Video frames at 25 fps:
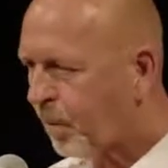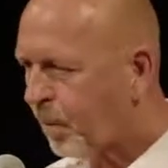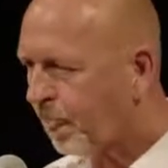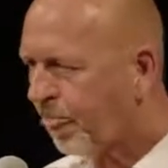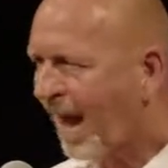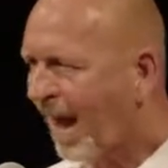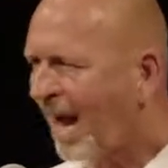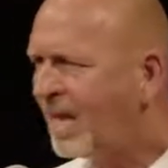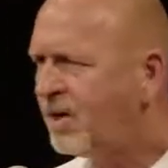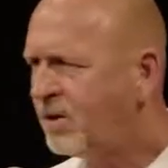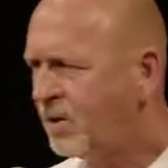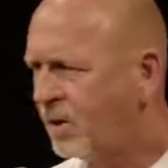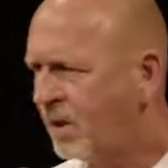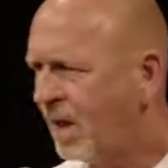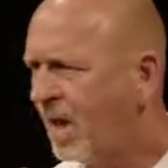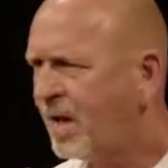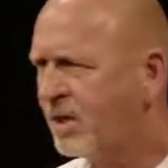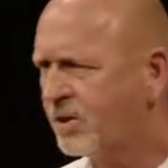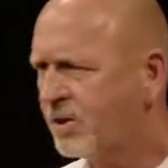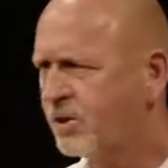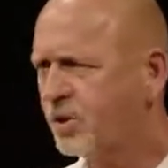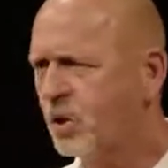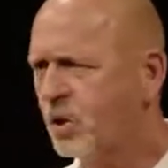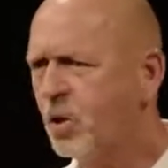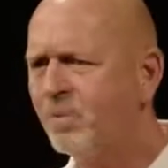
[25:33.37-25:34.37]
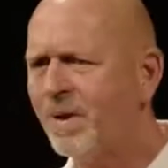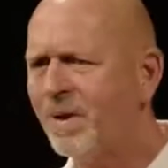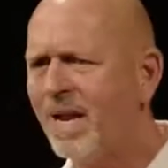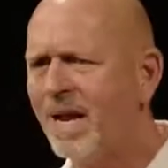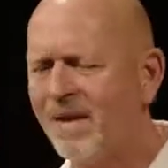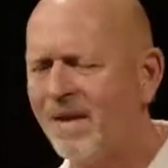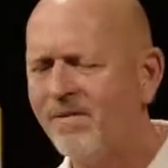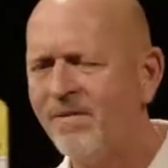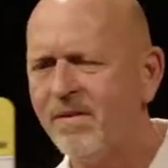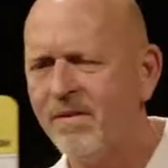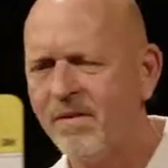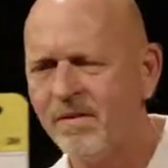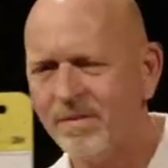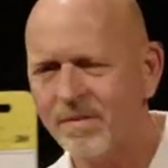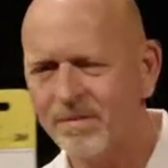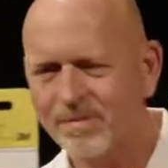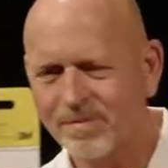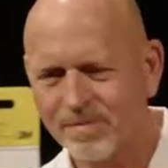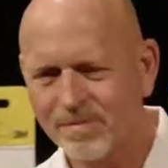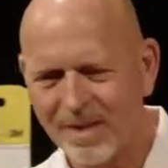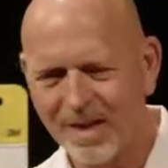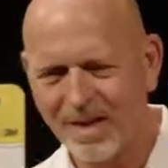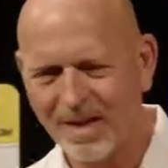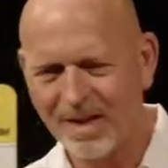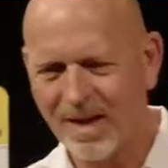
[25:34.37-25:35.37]
I do a lot of scuba diving,
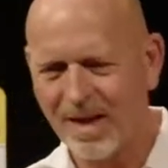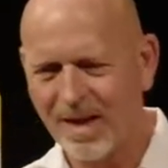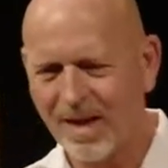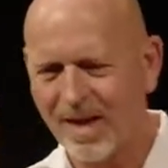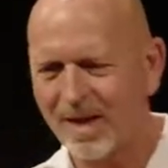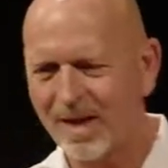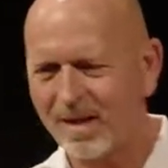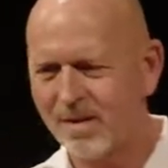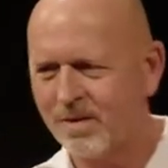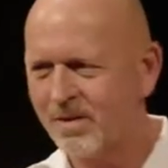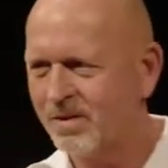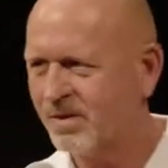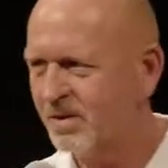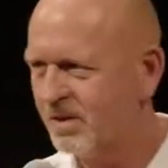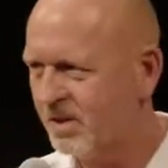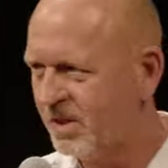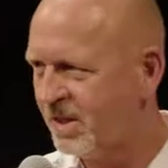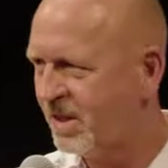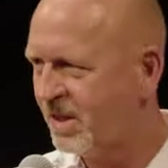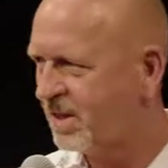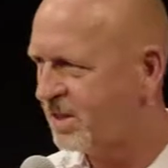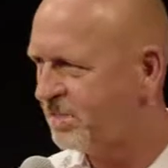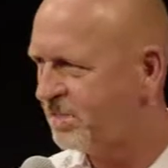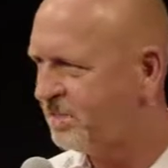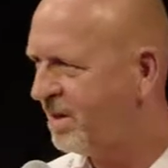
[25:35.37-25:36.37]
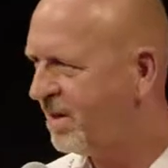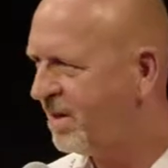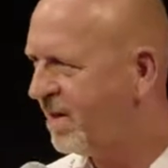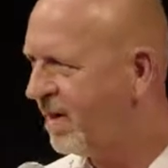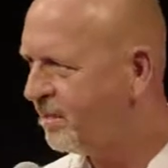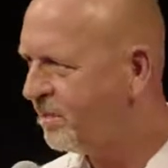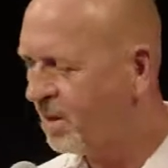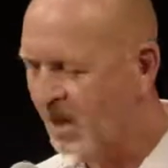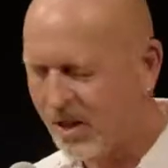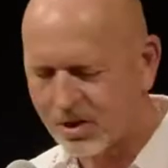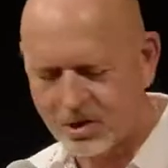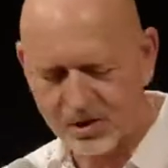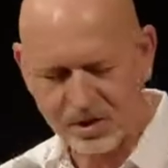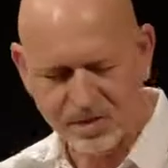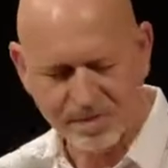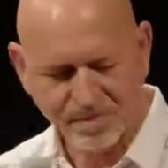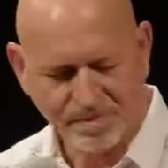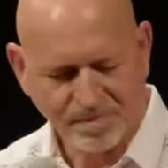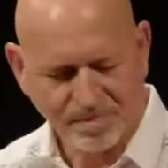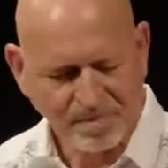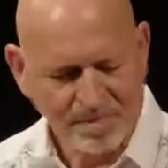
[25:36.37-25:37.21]
and she gives me that pleasure.